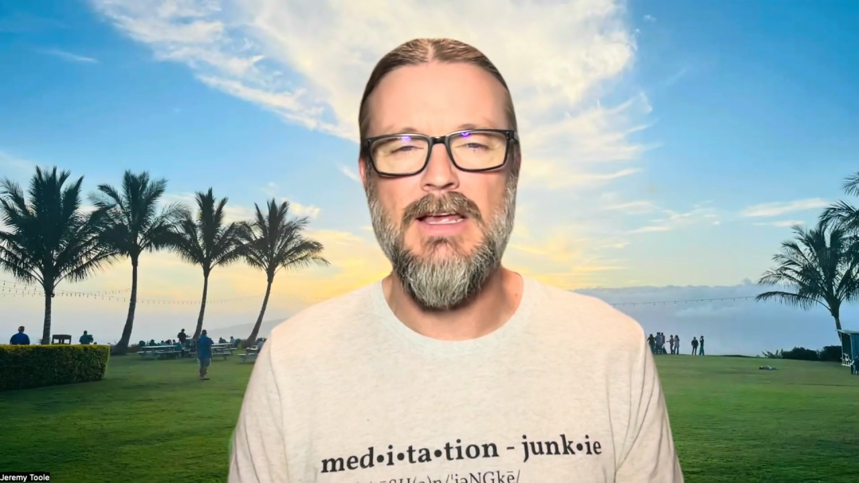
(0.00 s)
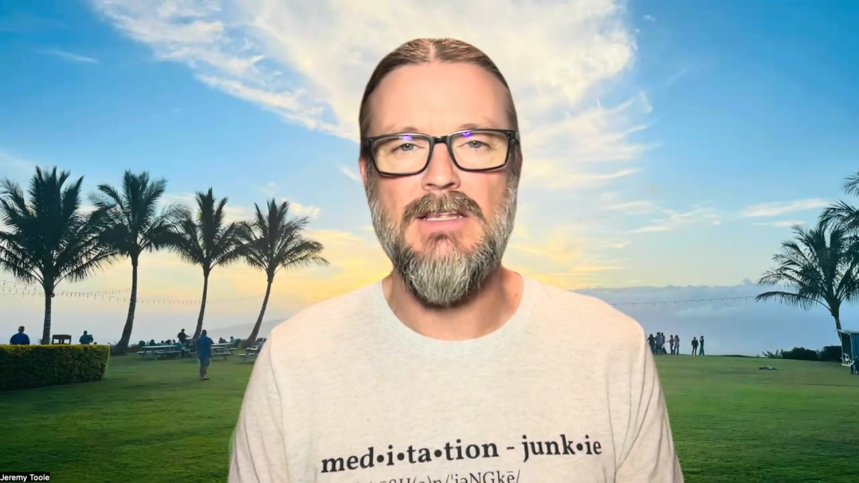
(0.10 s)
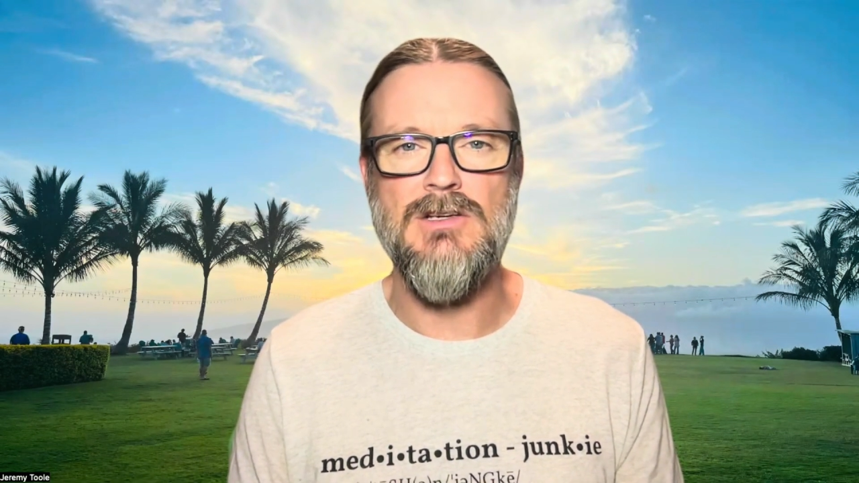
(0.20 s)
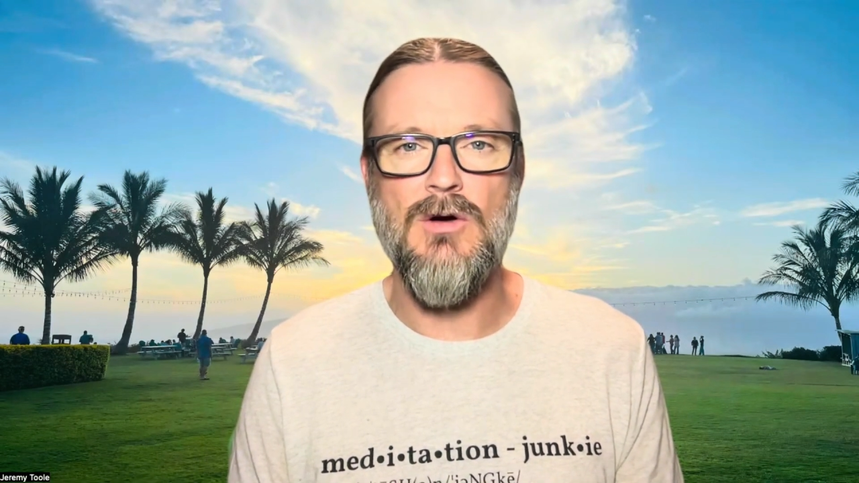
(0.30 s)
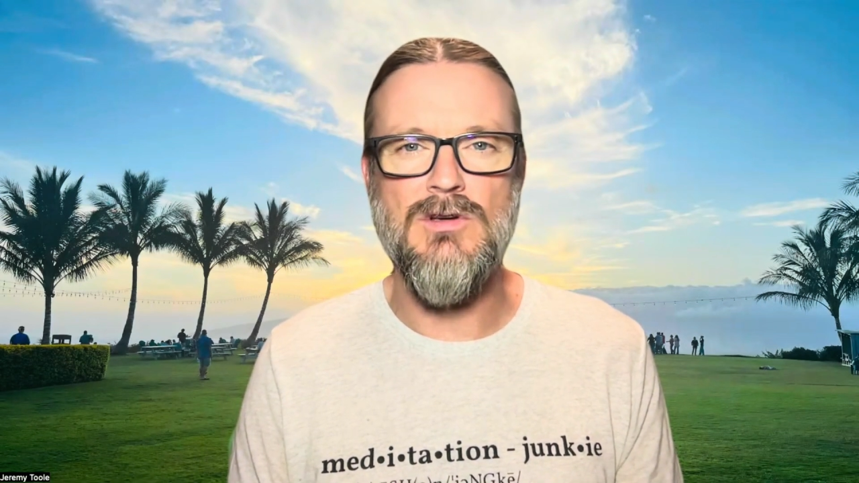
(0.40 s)

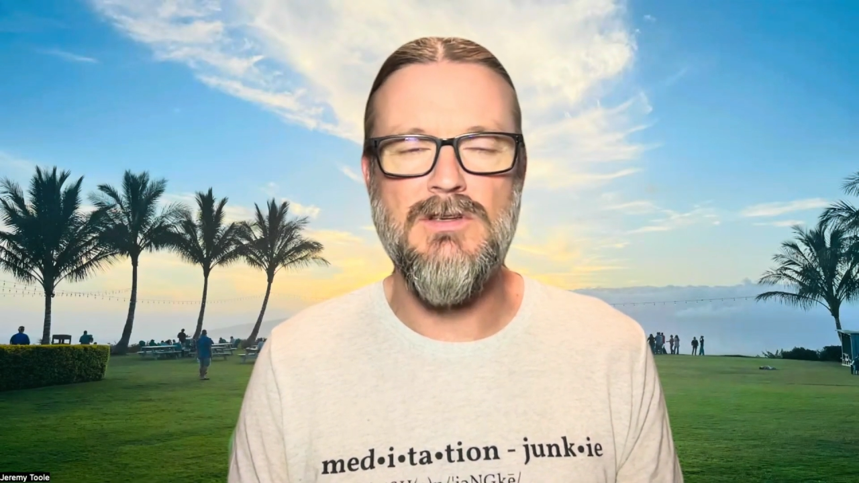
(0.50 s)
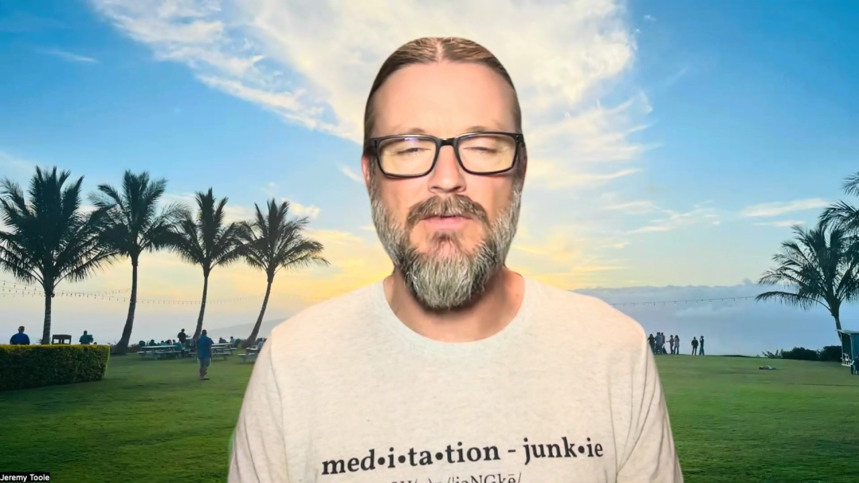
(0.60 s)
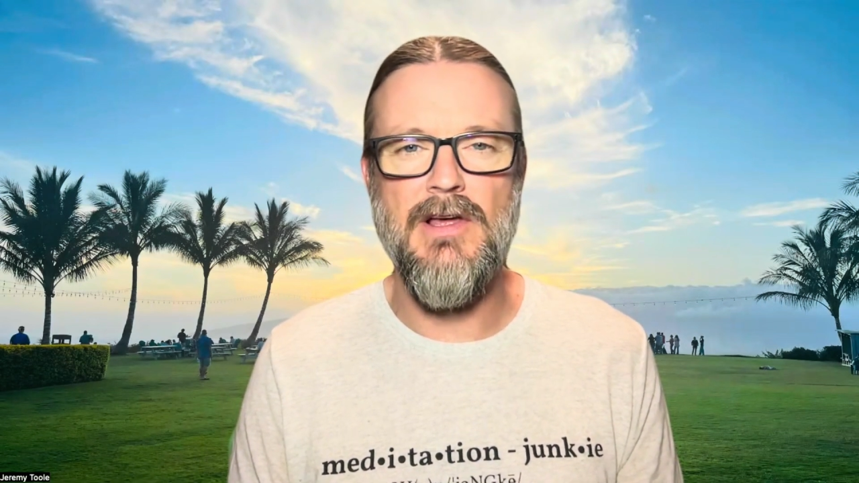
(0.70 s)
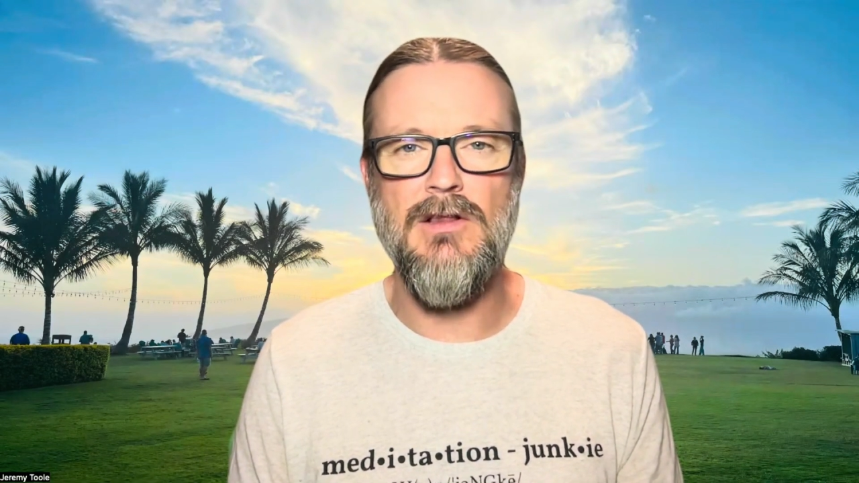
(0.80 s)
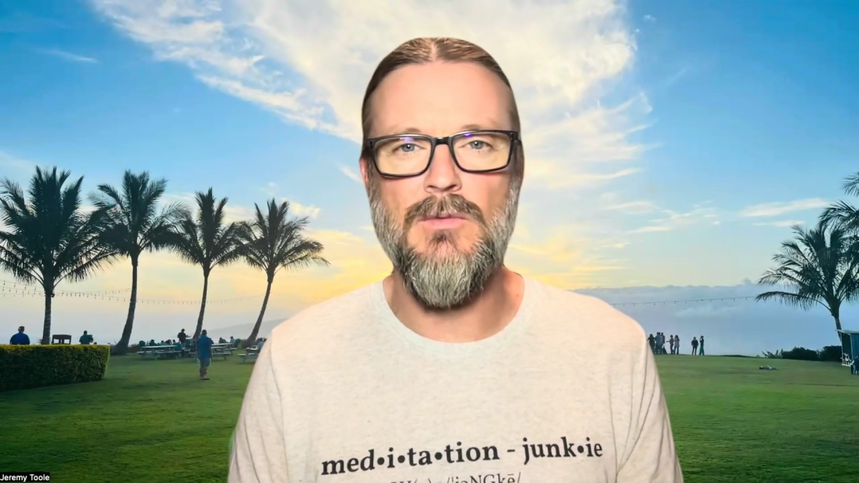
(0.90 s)
it's always
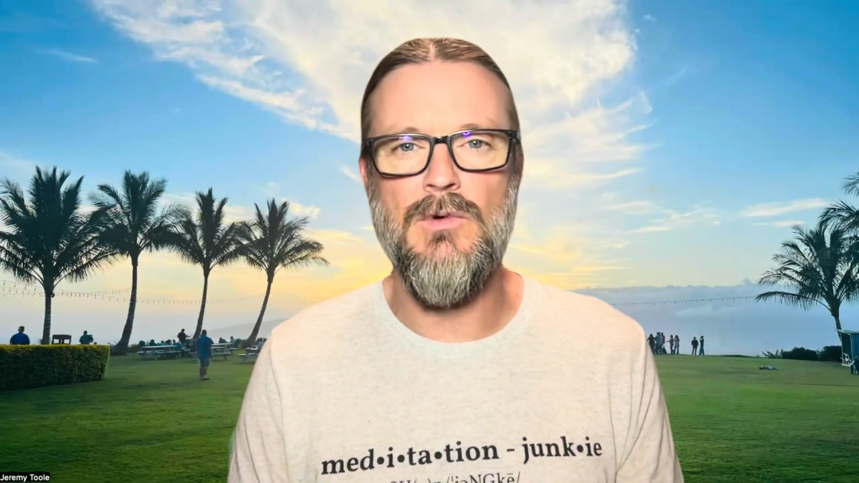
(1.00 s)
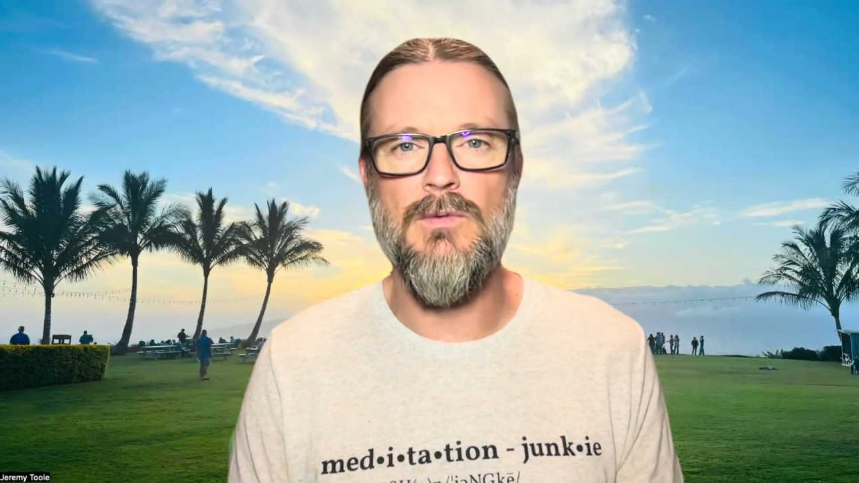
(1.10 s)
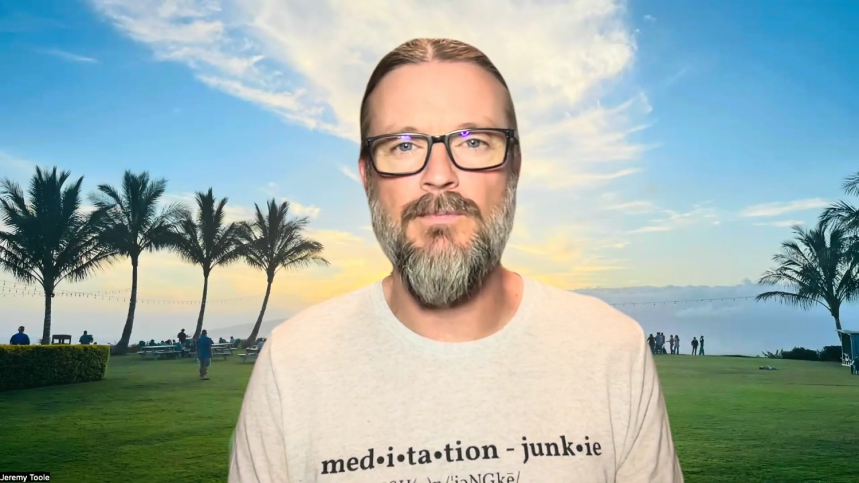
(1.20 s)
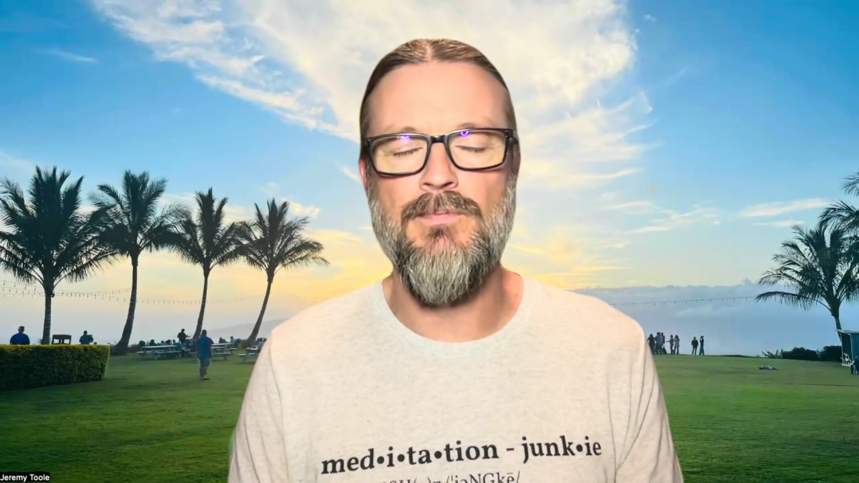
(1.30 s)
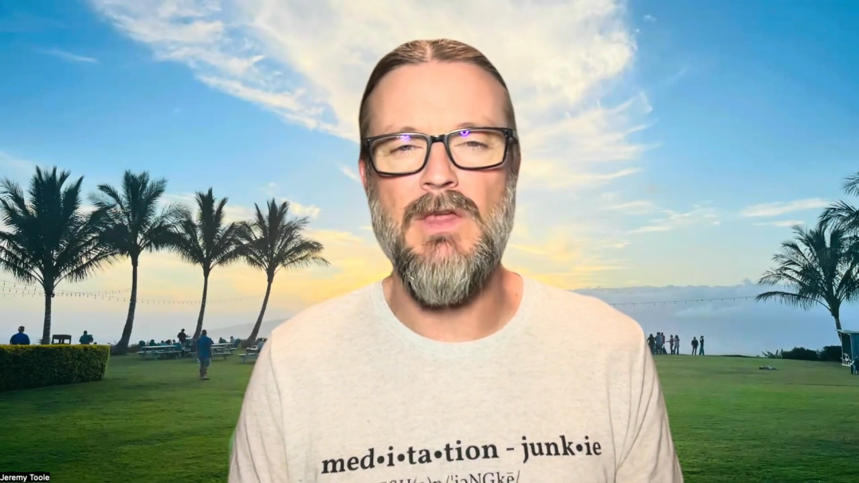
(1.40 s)
available,